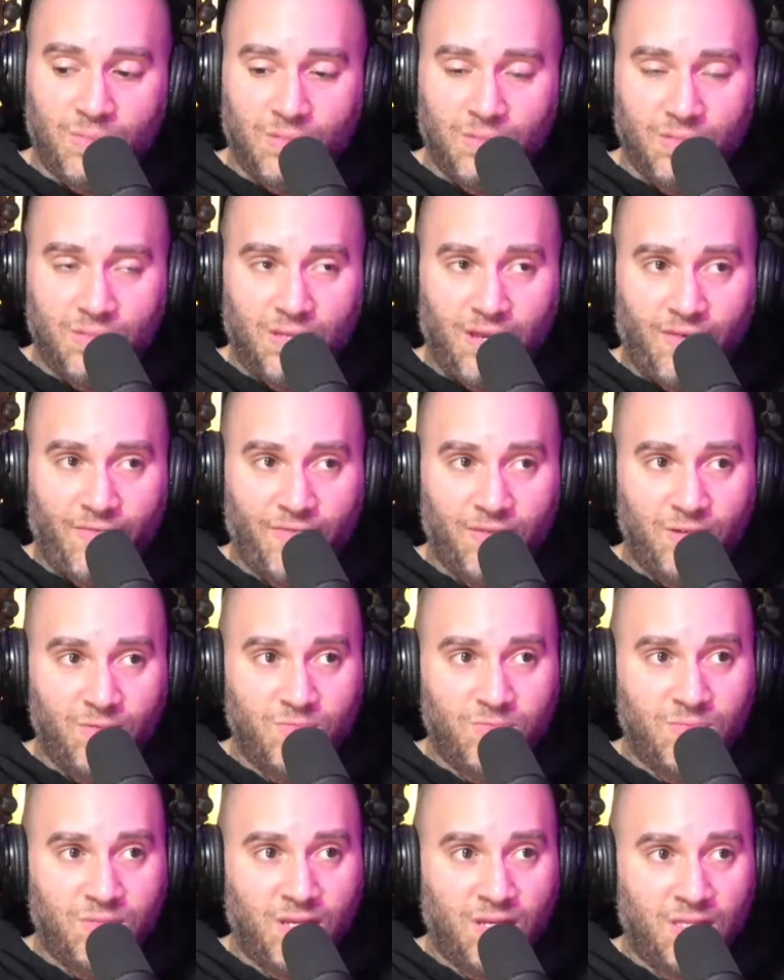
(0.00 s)
definitely
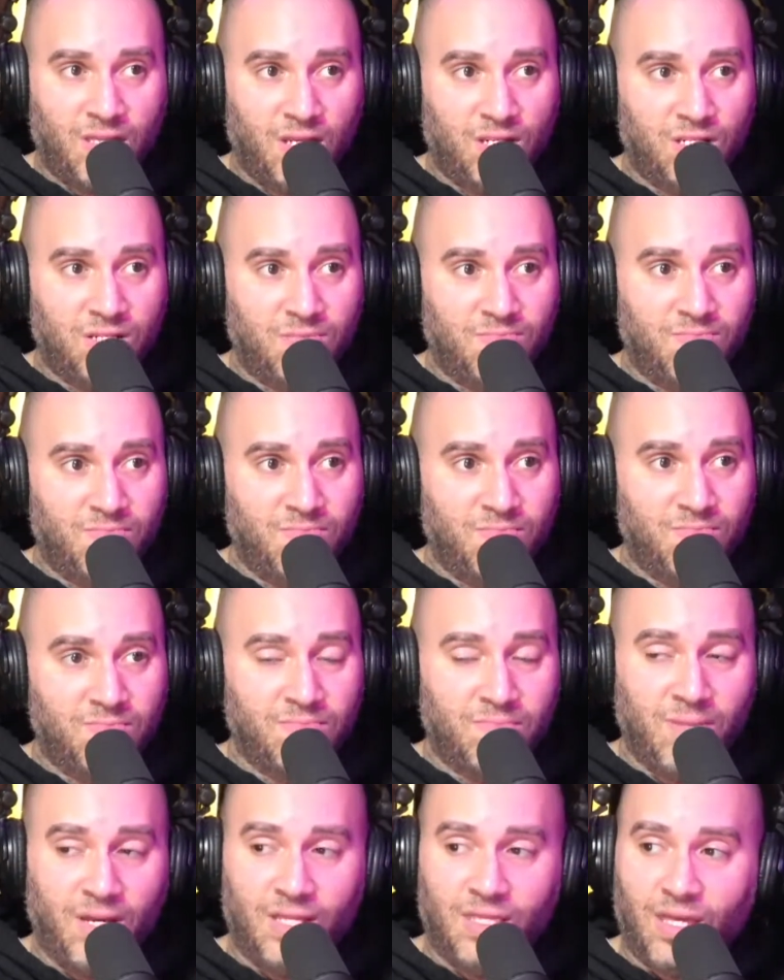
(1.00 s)
think they should
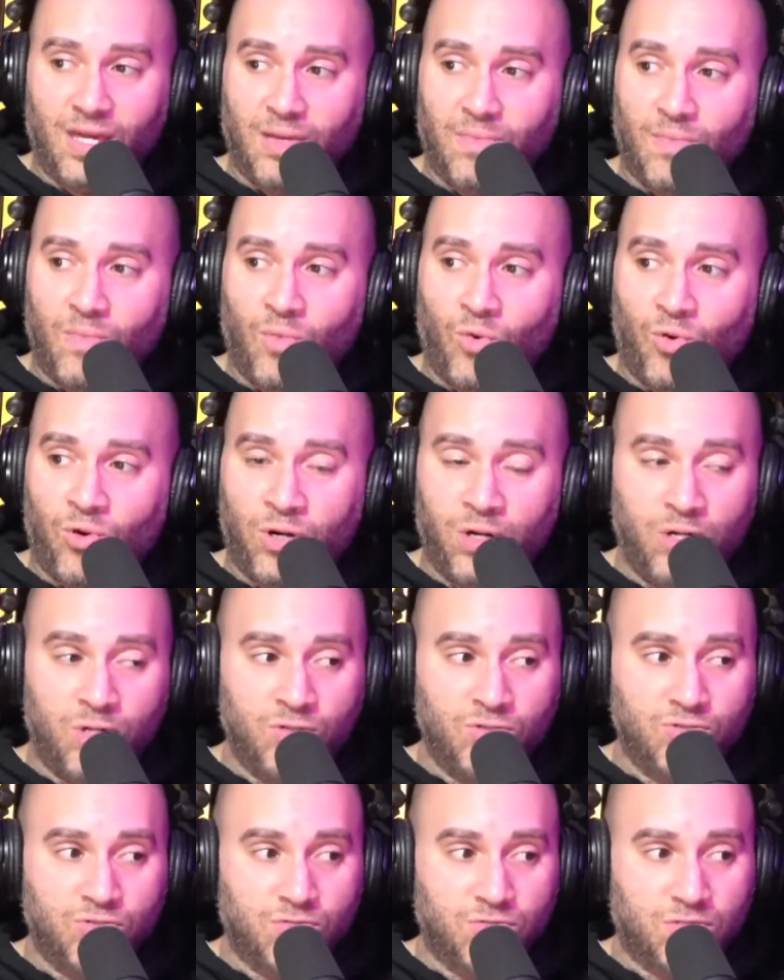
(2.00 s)
make that more
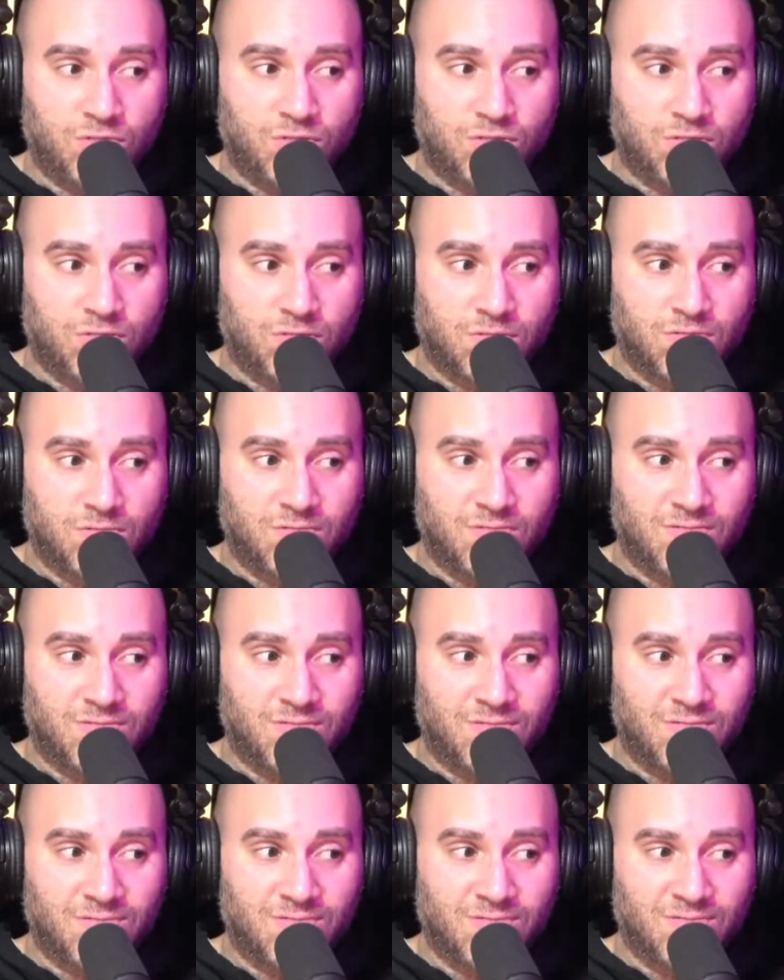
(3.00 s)
news.
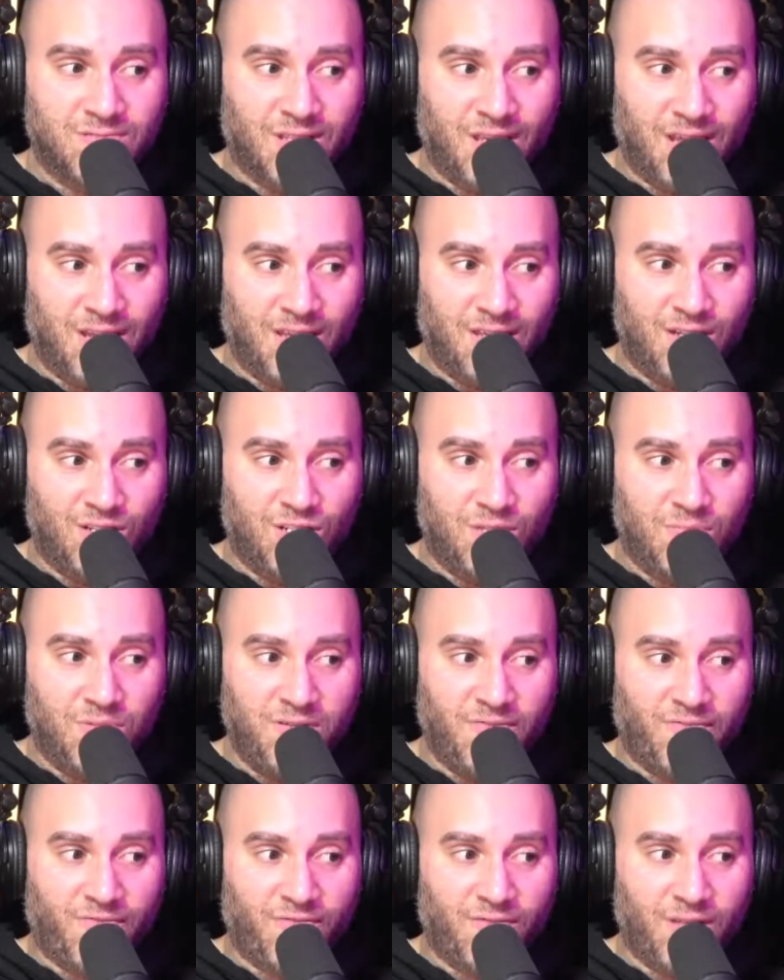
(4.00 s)
Like it should be
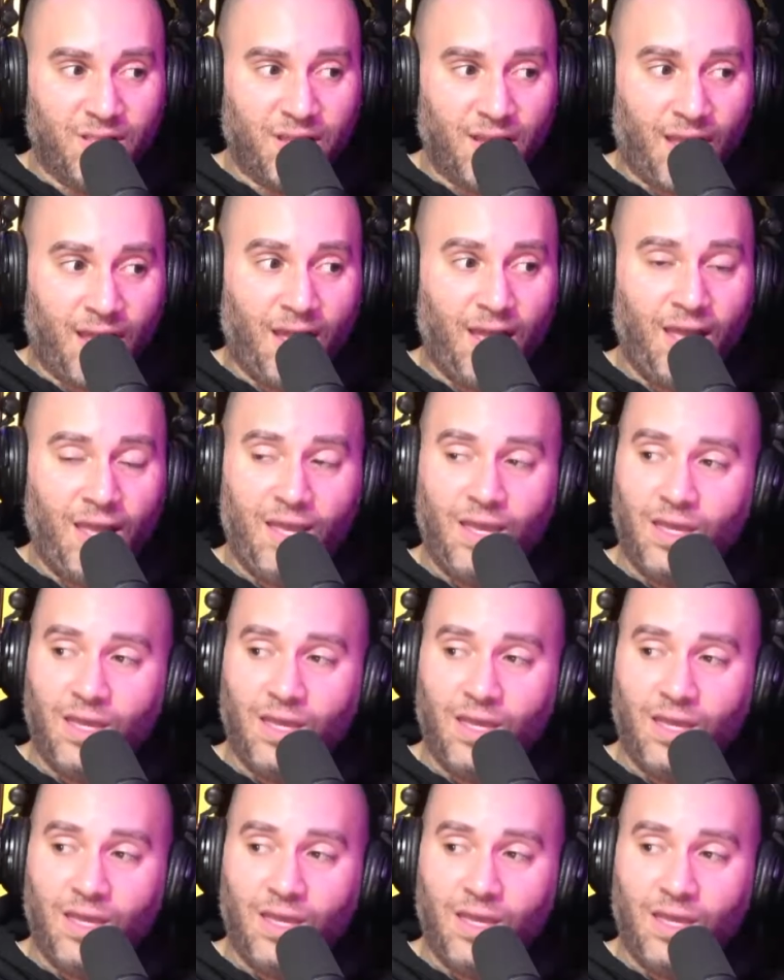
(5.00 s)
front. Like, hey,